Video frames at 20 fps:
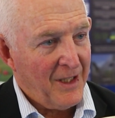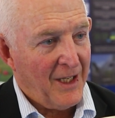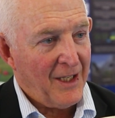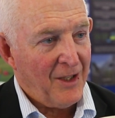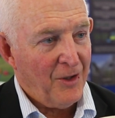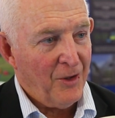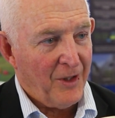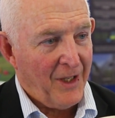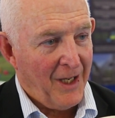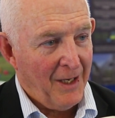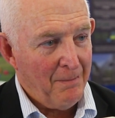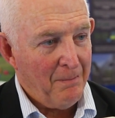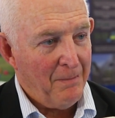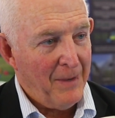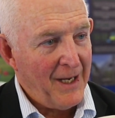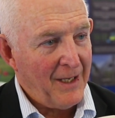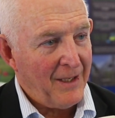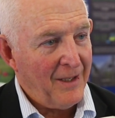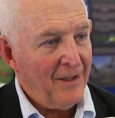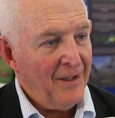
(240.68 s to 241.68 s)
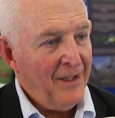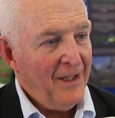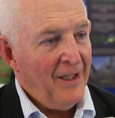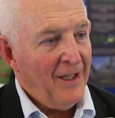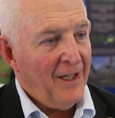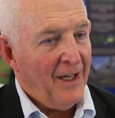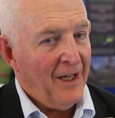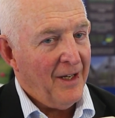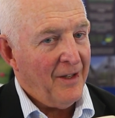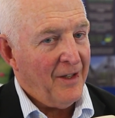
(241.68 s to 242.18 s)
I could come back
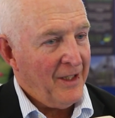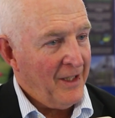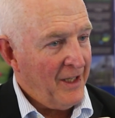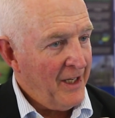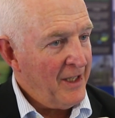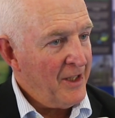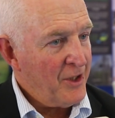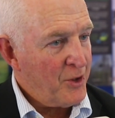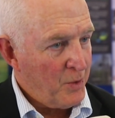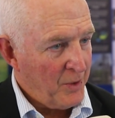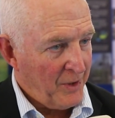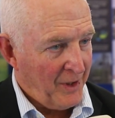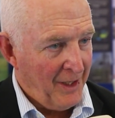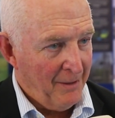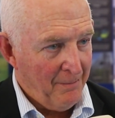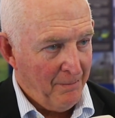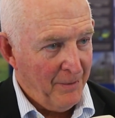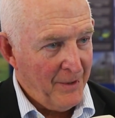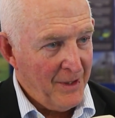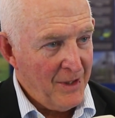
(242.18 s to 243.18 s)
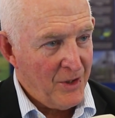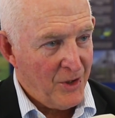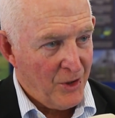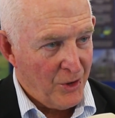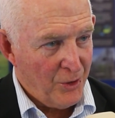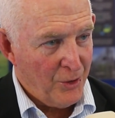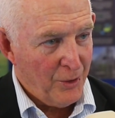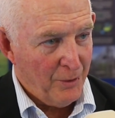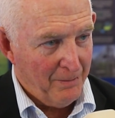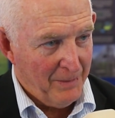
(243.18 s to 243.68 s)
and engage with companies
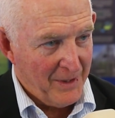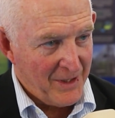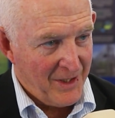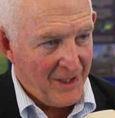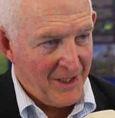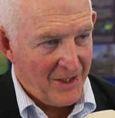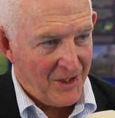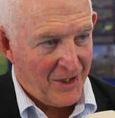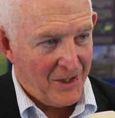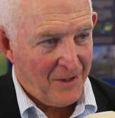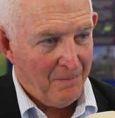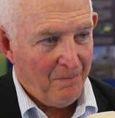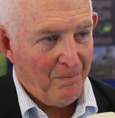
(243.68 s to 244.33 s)
to do business.